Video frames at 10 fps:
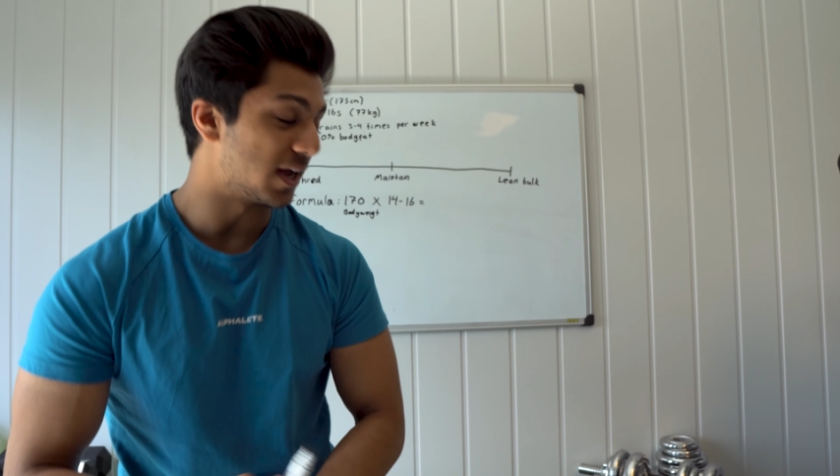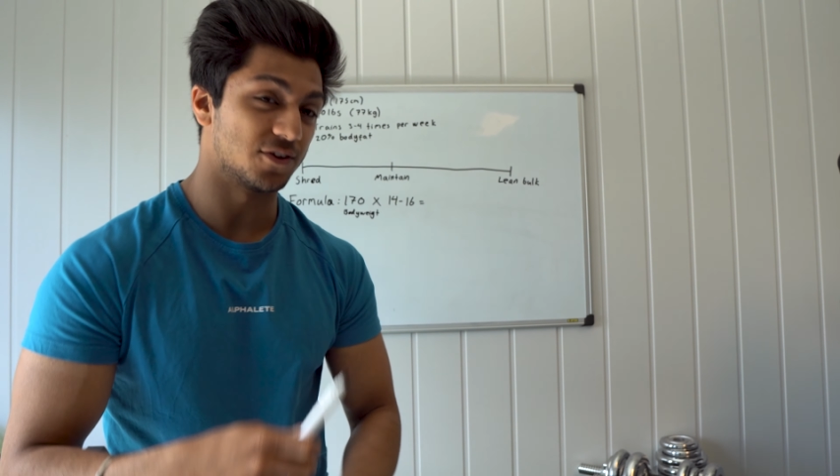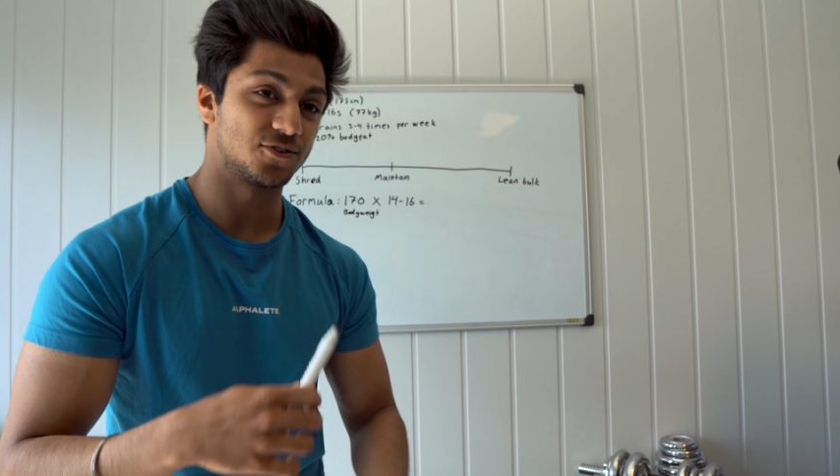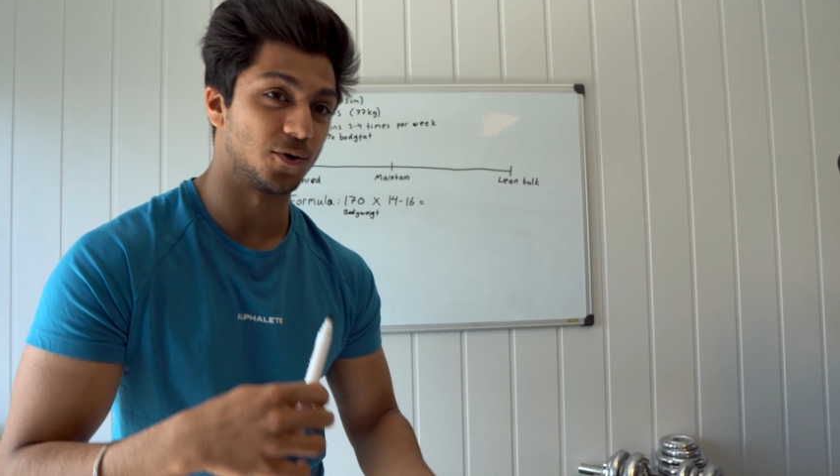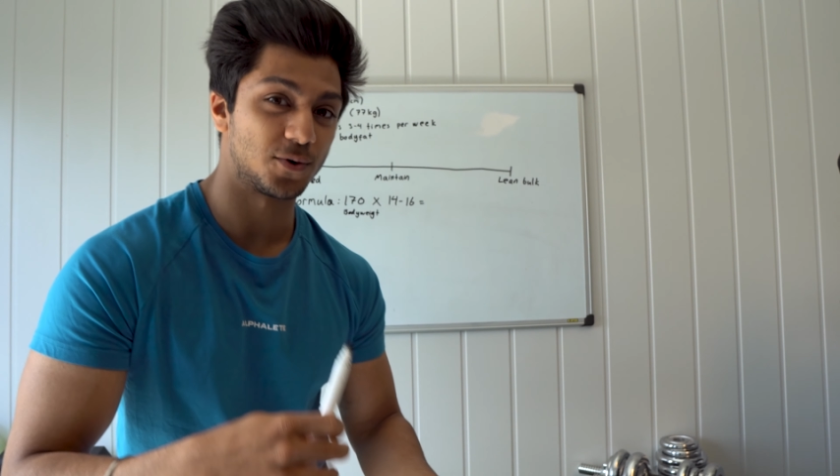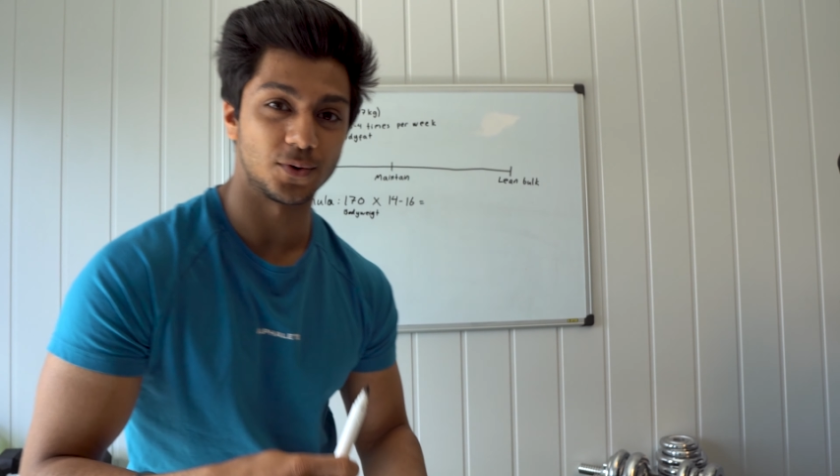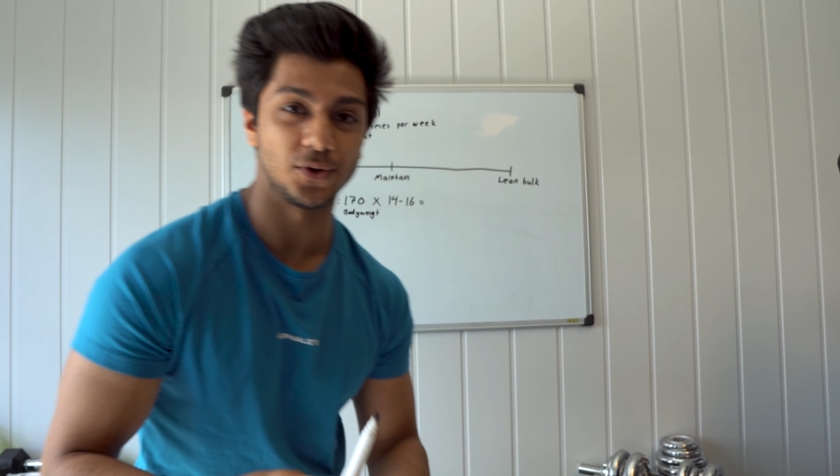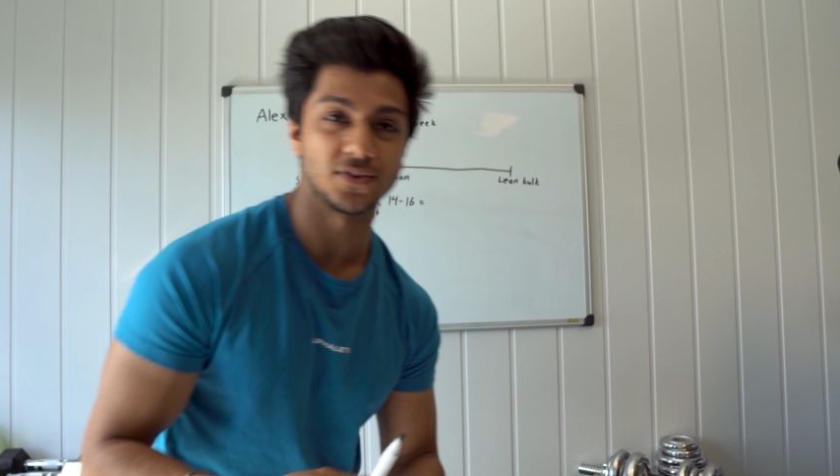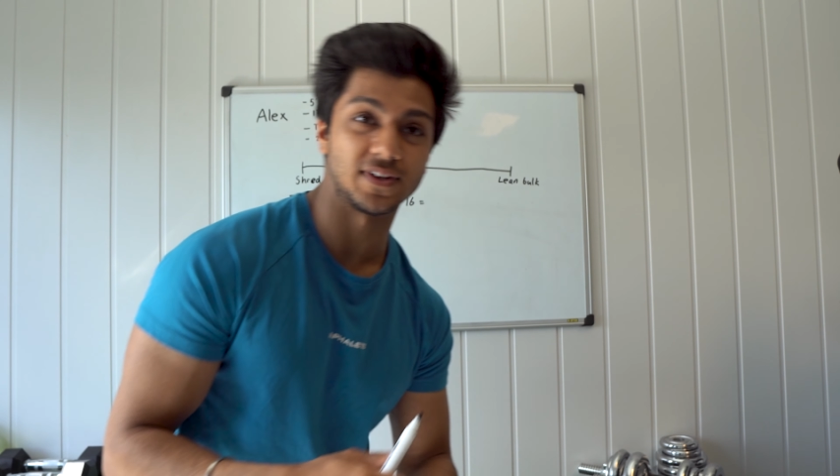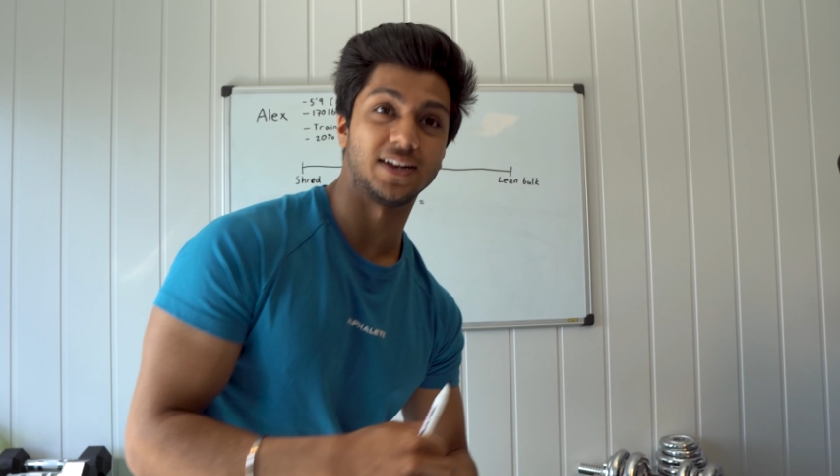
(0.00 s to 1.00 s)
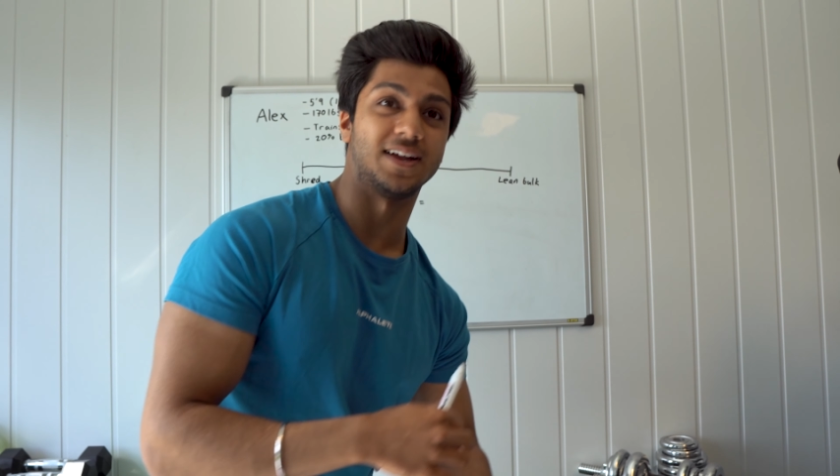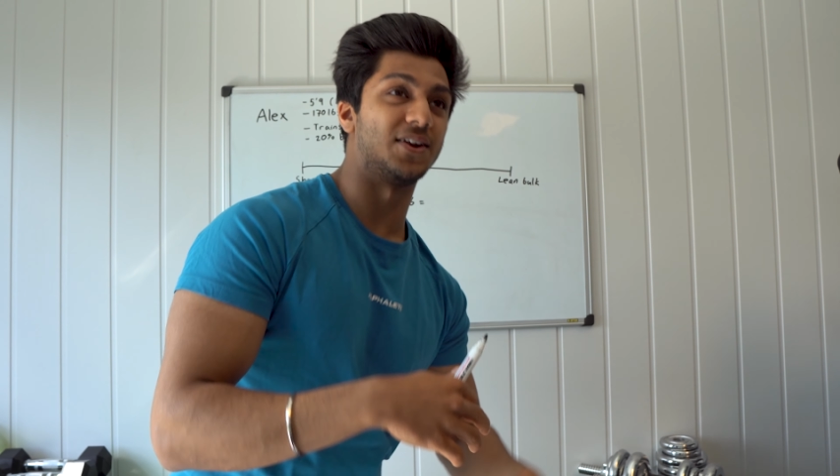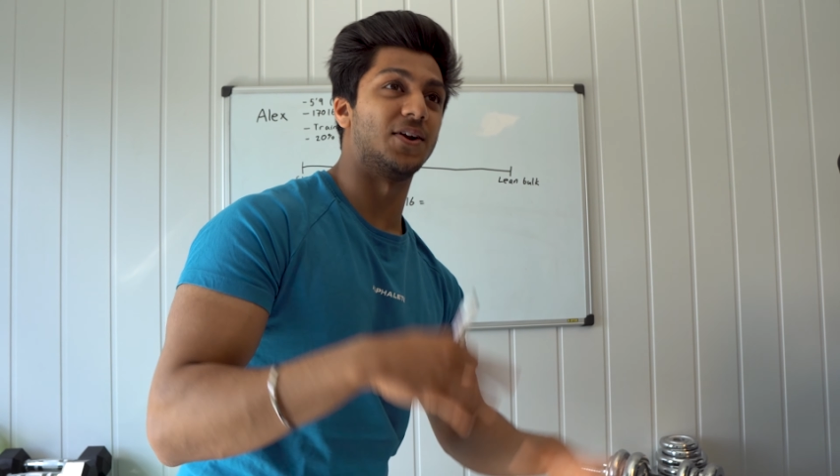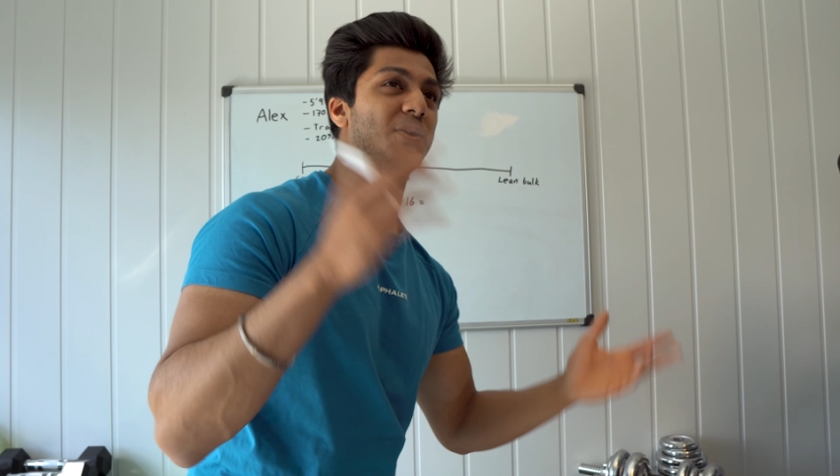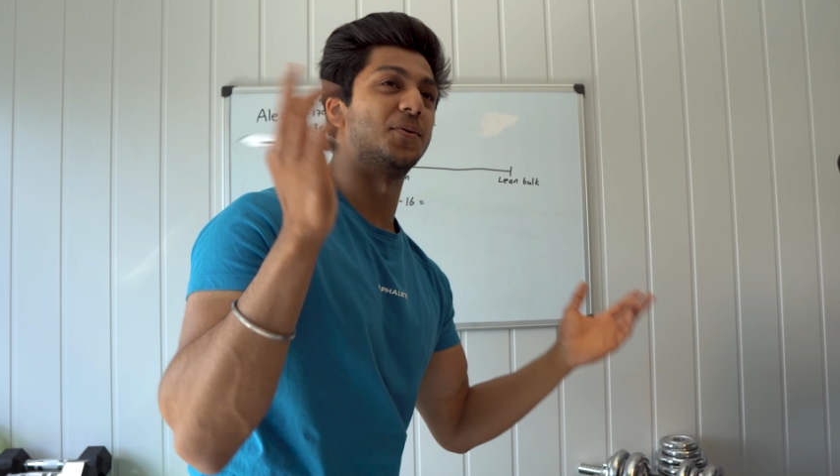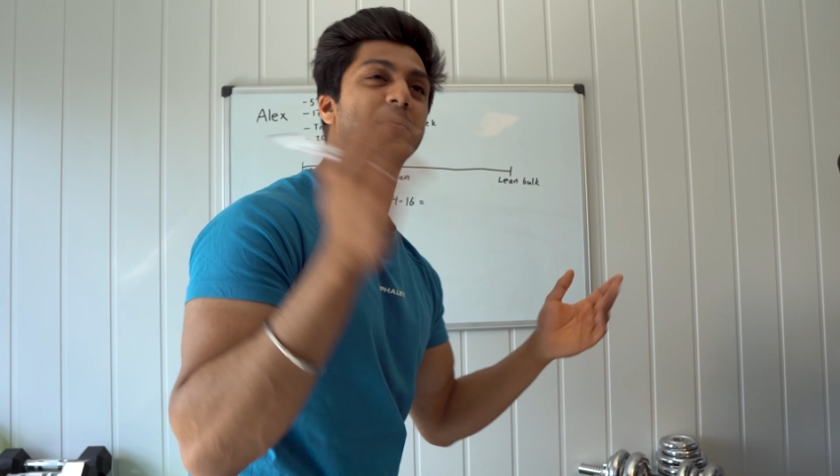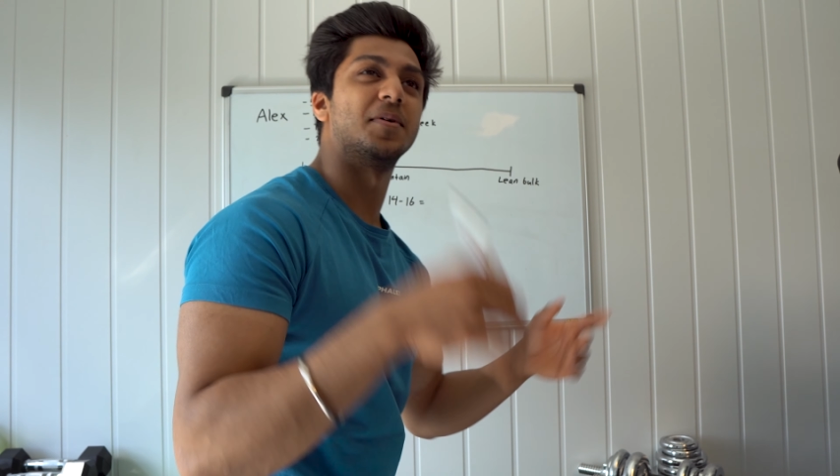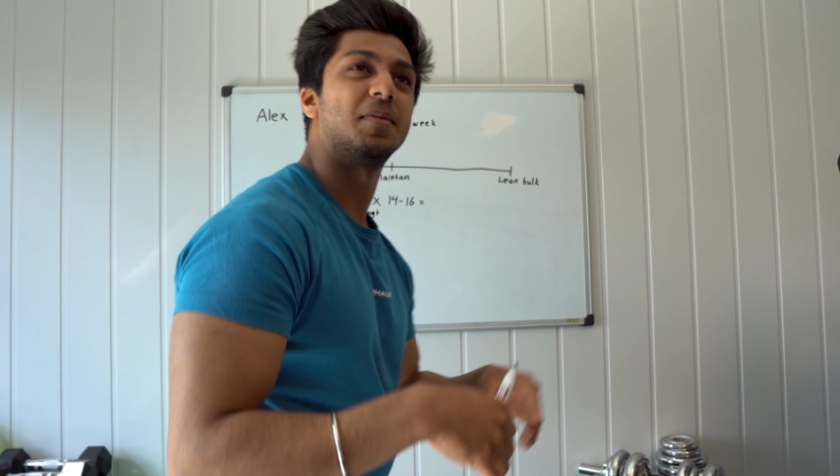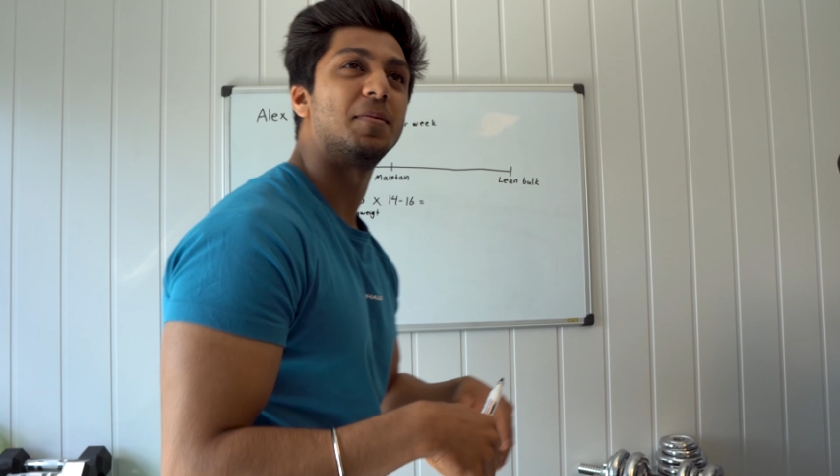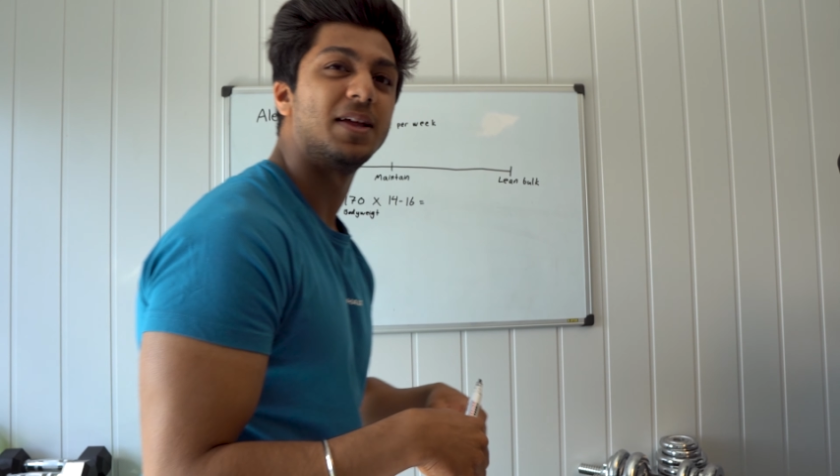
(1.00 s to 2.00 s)
and soccer you say that, I don't know,
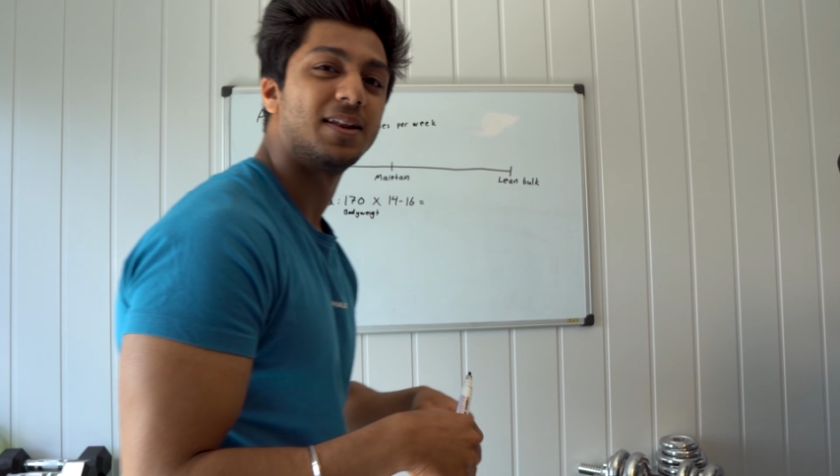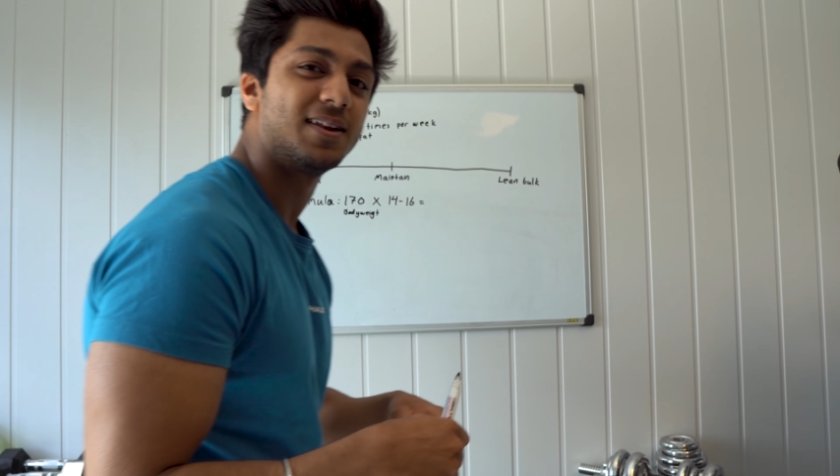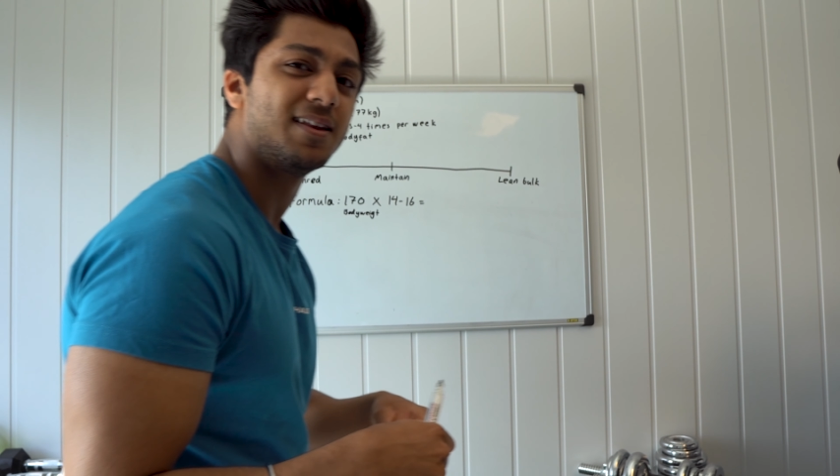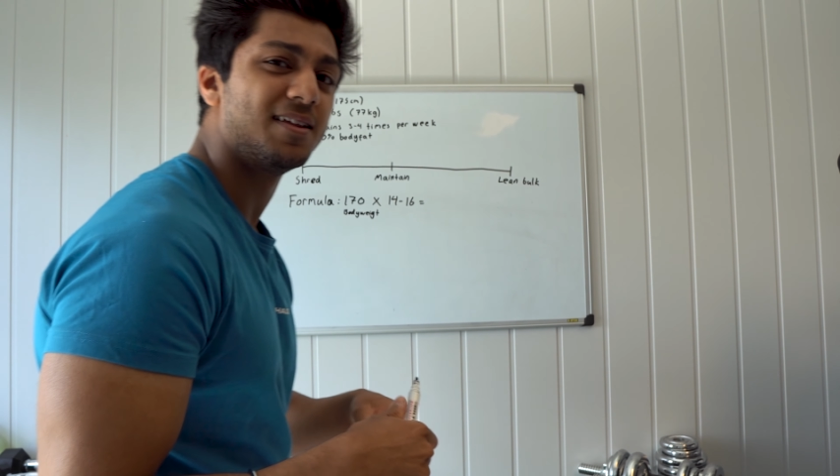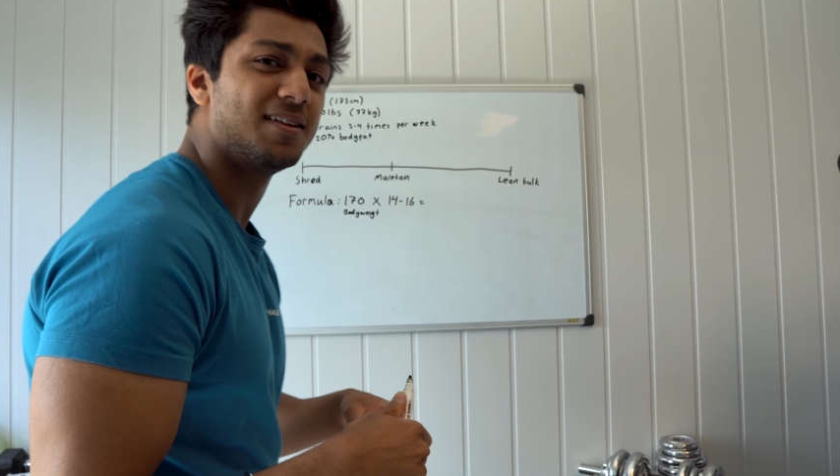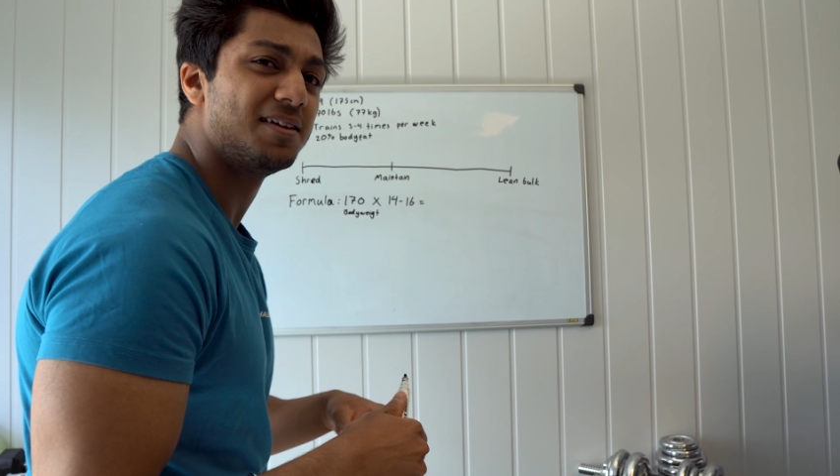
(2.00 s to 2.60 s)
maybe in